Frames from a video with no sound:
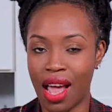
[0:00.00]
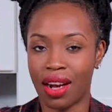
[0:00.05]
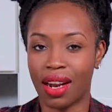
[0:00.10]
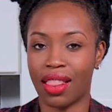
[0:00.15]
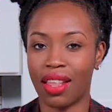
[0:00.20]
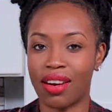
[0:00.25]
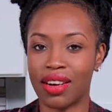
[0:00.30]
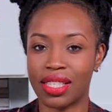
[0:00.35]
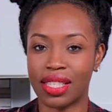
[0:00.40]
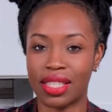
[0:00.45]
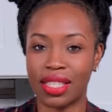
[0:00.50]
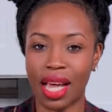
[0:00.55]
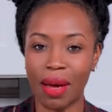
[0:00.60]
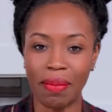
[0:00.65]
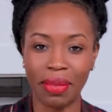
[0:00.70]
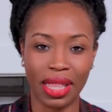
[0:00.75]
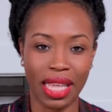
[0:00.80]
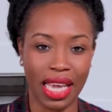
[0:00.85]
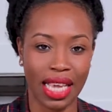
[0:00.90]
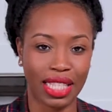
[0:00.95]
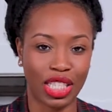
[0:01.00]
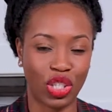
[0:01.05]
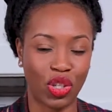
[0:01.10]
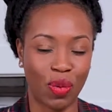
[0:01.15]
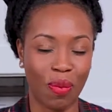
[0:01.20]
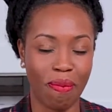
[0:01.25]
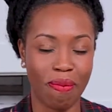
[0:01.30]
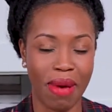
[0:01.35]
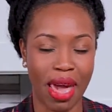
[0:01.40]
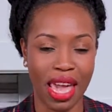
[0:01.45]
Now, there are some things that
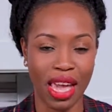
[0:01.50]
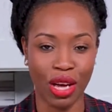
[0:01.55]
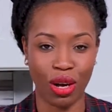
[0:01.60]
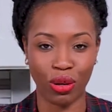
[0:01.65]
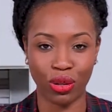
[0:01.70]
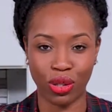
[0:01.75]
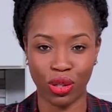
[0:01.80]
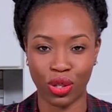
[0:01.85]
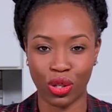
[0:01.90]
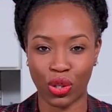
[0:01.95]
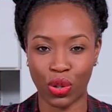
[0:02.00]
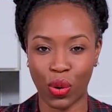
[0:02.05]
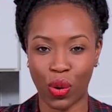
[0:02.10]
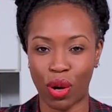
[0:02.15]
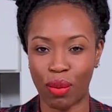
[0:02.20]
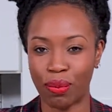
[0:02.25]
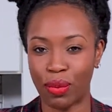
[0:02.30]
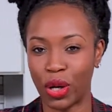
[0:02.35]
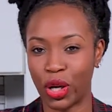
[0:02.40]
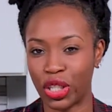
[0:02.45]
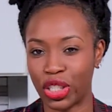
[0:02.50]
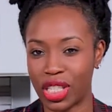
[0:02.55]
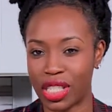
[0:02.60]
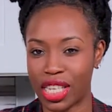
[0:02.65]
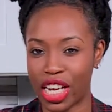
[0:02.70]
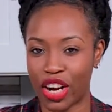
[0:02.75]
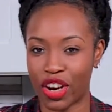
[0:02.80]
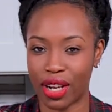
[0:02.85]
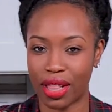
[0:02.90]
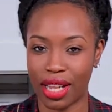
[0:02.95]
you may go to the store and purchase
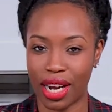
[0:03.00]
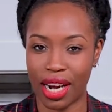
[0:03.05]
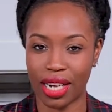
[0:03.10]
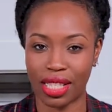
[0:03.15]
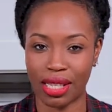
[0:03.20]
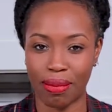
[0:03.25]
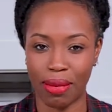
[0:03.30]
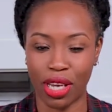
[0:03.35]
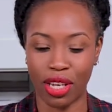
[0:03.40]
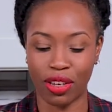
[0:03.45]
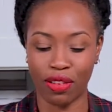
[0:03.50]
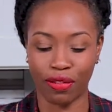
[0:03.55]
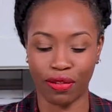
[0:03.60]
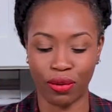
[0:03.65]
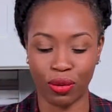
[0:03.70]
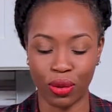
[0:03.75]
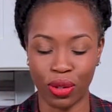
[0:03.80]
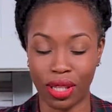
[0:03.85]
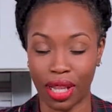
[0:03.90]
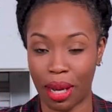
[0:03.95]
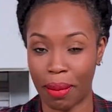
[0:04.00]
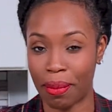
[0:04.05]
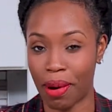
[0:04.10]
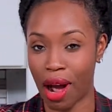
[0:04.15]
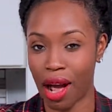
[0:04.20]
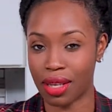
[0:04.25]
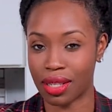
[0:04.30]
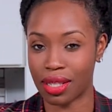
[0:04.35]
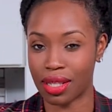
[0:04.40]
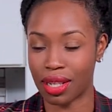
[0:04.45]
here and there to make your foods like
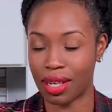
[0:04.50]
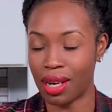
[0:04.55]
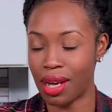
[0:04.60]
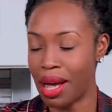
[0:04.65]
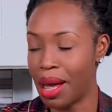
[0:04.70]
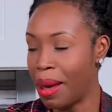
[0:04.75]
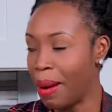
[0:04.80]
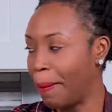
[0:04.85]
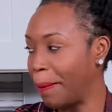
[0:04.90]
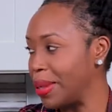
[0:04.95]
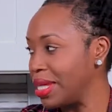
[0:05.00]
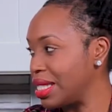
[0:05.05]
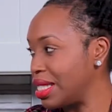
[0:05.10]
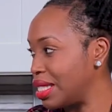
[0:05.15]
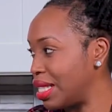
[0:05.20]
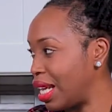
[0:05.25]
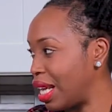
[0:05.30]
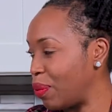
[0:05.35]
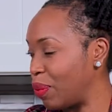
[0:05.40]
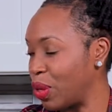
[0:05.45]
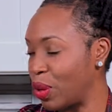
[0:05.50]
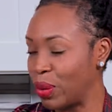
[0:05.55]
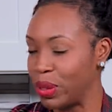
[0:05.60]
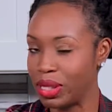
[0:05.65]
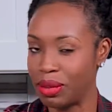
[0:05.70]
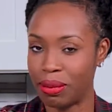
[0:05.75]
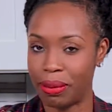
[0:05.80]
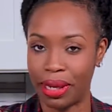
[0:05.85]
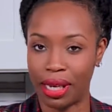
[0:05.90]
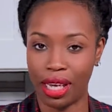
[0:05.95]
pasta. But today, we're going
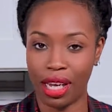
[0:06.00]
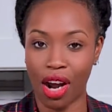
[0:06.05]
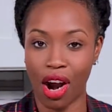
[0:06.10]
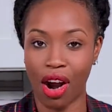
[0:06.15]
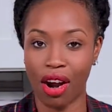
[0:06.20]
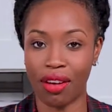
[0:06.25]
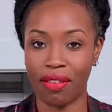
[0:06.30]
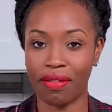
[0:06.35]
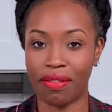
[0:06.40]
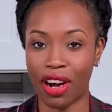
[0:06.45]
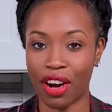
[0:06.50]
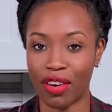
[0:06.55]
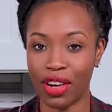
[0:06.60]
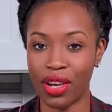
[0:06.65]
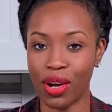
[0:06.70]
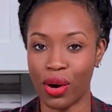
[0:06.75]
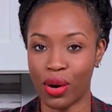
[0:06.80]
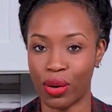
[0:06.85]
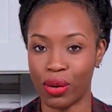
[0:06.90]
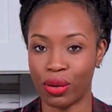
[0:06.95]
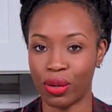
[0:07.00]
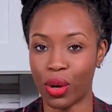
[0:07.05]
to be making our very own